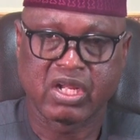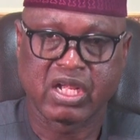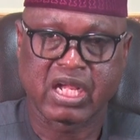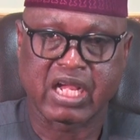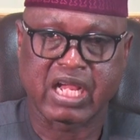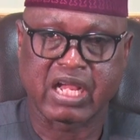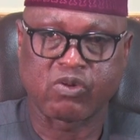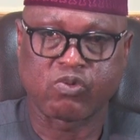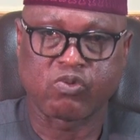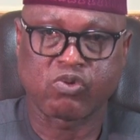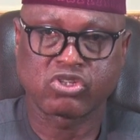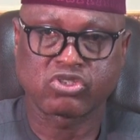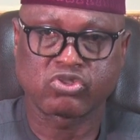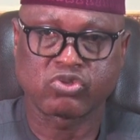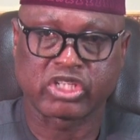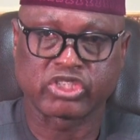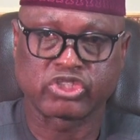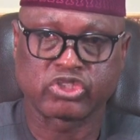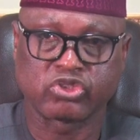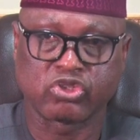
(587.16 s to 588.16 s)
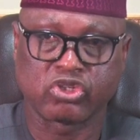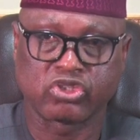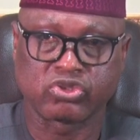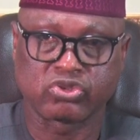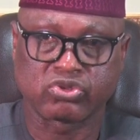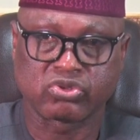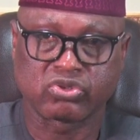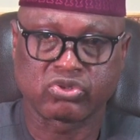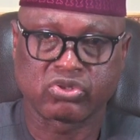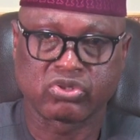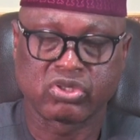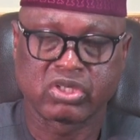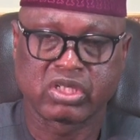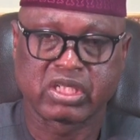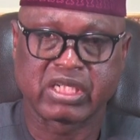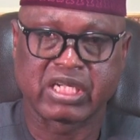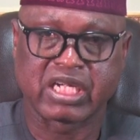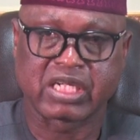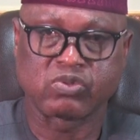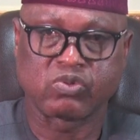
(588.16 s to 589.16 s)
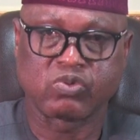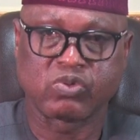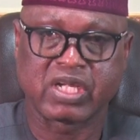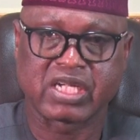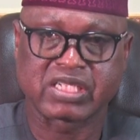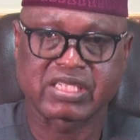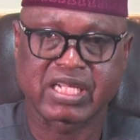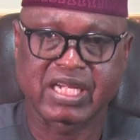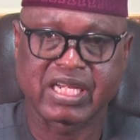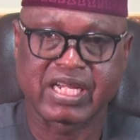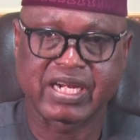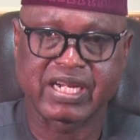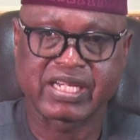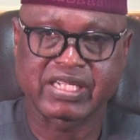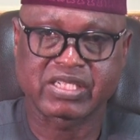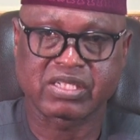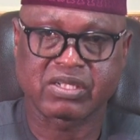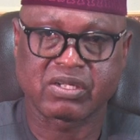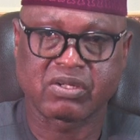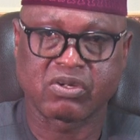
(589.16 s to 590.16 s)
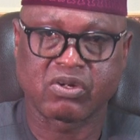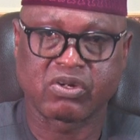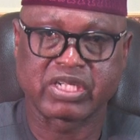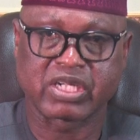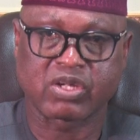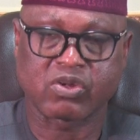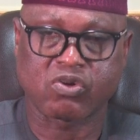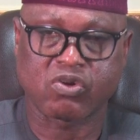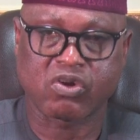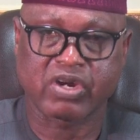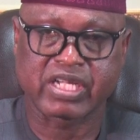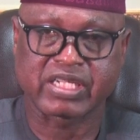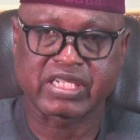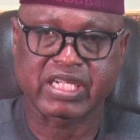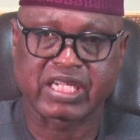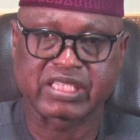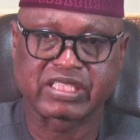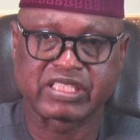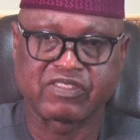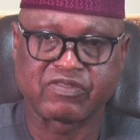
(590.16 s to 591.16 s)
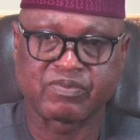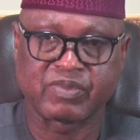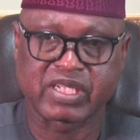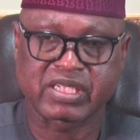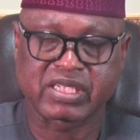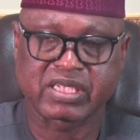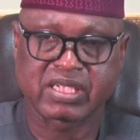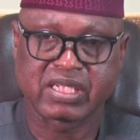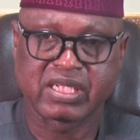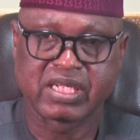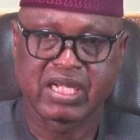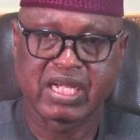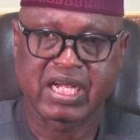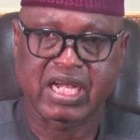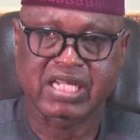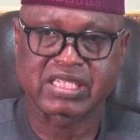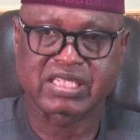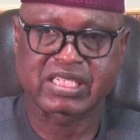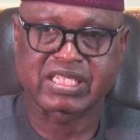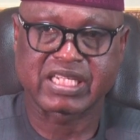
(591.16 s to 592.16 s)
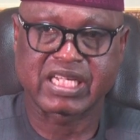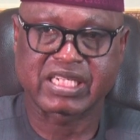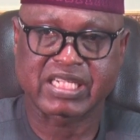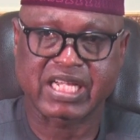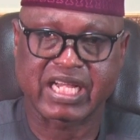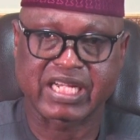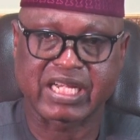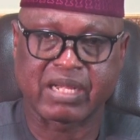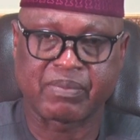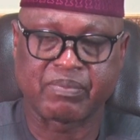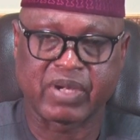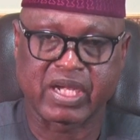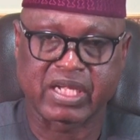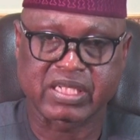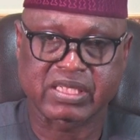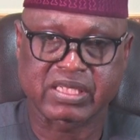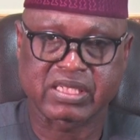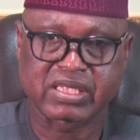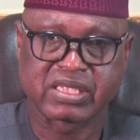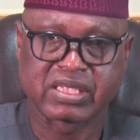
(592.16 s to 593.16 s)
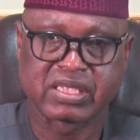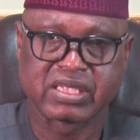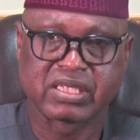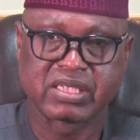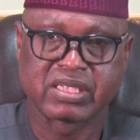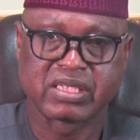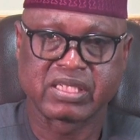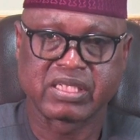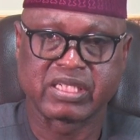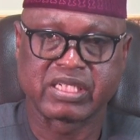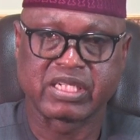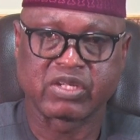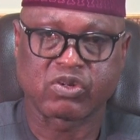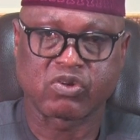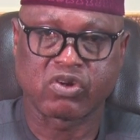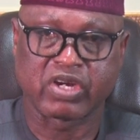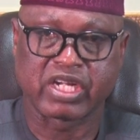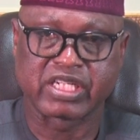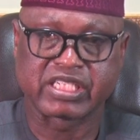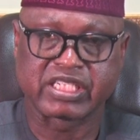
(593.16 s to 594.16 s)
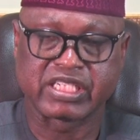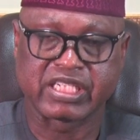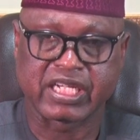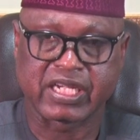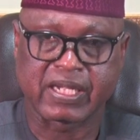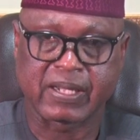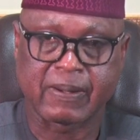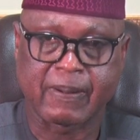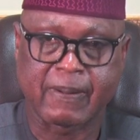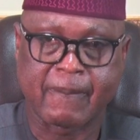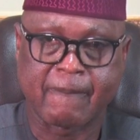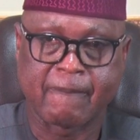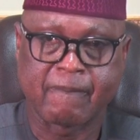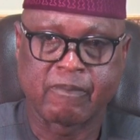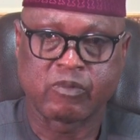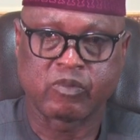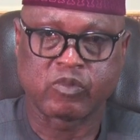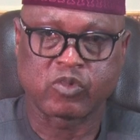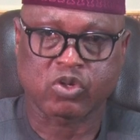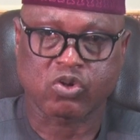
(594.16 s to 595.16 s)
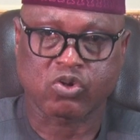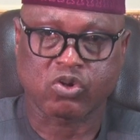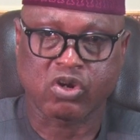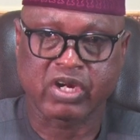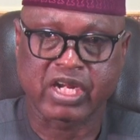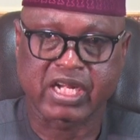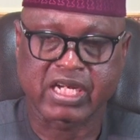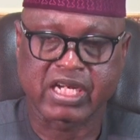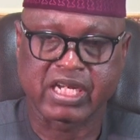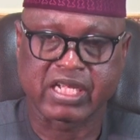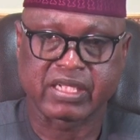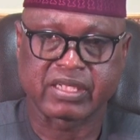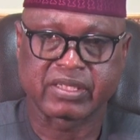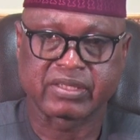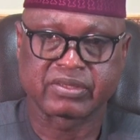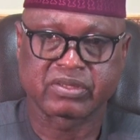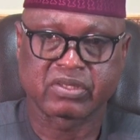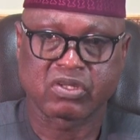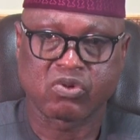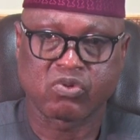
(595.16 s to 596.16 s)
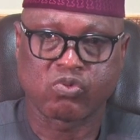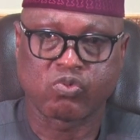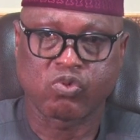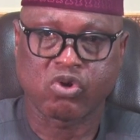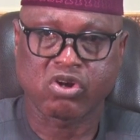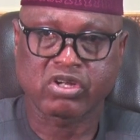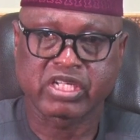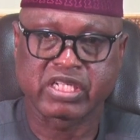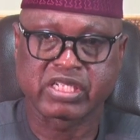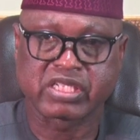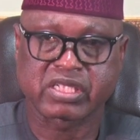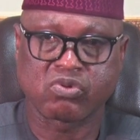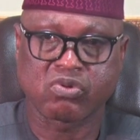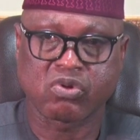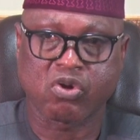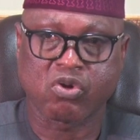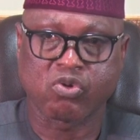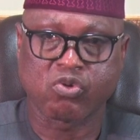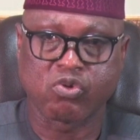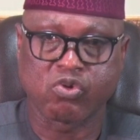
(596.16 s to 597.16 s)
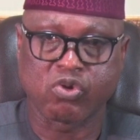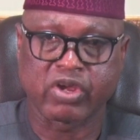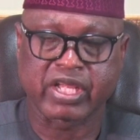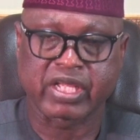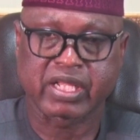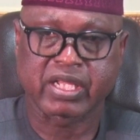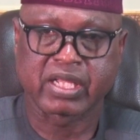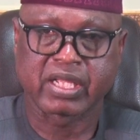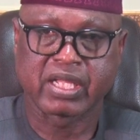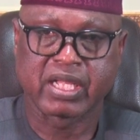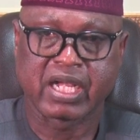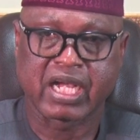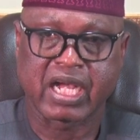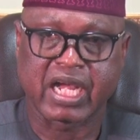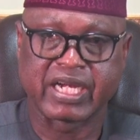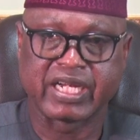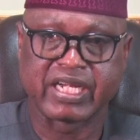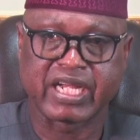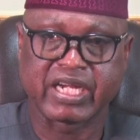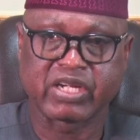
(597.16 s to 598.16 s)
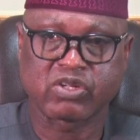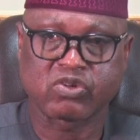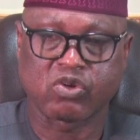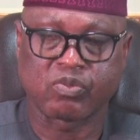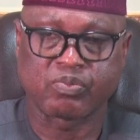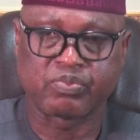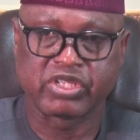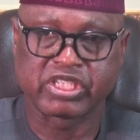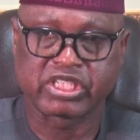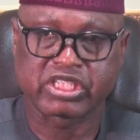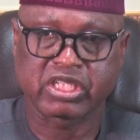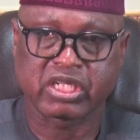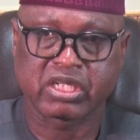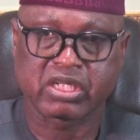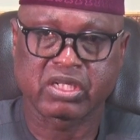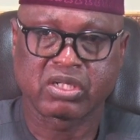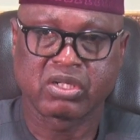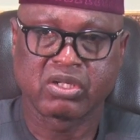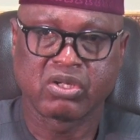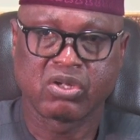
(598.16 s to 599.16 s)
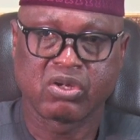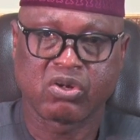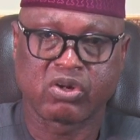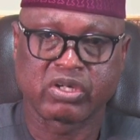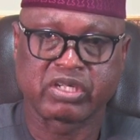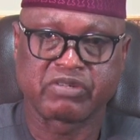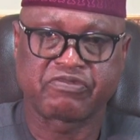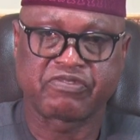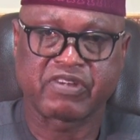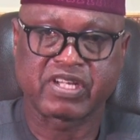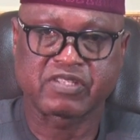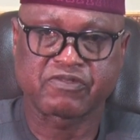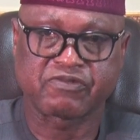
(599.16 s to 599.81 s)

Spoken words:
I want to assure you that we will accelerate on the current achievement and set higher bars in the current year. Currently, work is ongoing and nearing completion on the first